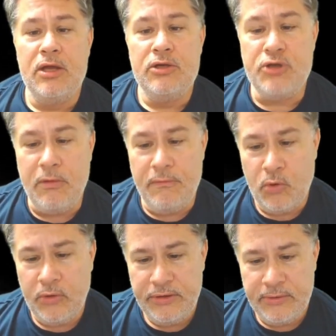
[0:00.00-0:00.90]
Don't
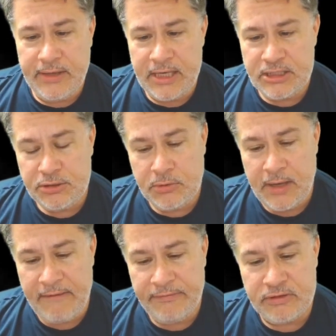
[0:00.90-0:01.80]
worry, you guys who
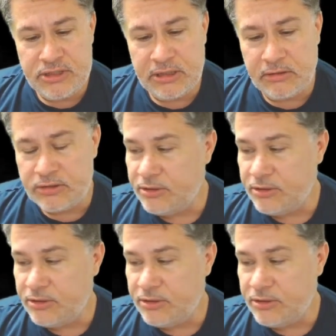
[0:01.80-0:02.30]
have those zeros.